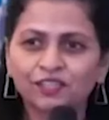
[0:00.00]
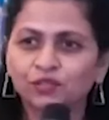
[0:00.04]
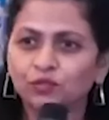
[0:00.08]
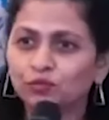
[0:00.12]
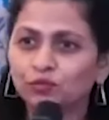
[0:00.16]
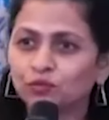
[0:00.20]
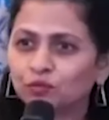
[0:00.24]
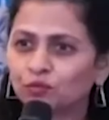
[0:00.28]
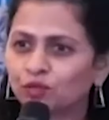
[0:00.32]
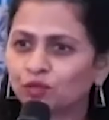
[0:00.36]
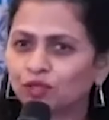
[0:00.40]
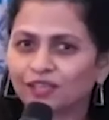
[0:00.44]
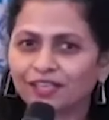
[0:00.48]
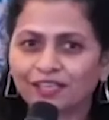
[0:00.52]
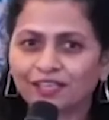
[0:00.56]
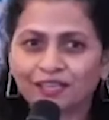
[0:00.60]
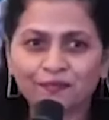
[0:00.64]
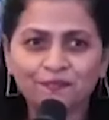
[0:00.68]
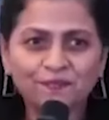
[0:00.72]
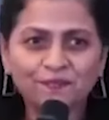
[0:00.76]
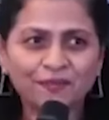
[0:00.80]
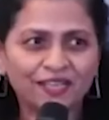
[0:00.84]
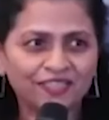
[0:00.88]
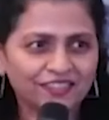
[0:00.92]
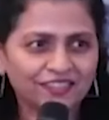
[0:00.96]
You all are
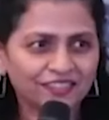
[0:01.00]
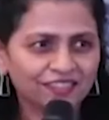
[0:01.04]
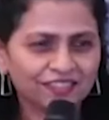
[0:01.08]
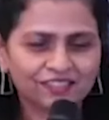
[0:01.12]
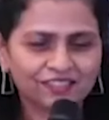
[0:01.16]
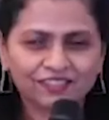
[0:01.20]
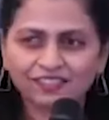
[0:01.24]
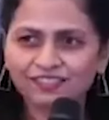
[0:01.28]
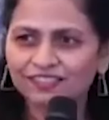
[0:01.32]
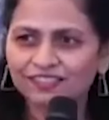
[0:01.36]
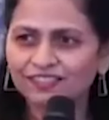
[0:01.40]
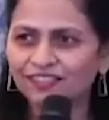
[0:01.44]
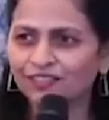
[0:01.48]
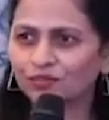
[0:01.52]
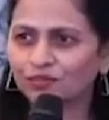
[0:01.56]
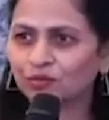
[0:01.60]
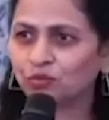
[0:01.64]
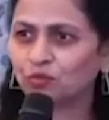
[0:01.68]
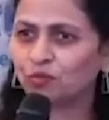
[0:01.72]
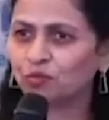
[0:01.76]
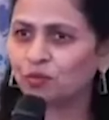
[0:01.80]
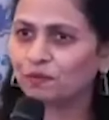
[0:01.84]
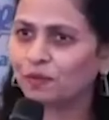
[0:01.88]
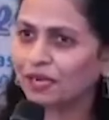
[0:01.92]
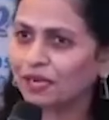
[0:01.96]
ambassadors, so
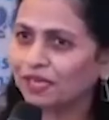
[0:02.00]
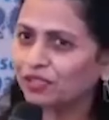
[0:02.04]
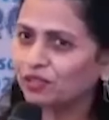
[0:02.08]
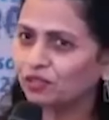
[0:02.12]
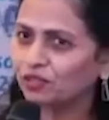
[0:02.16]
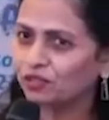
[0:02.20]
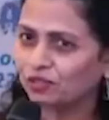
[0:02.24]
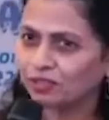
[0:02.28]
go back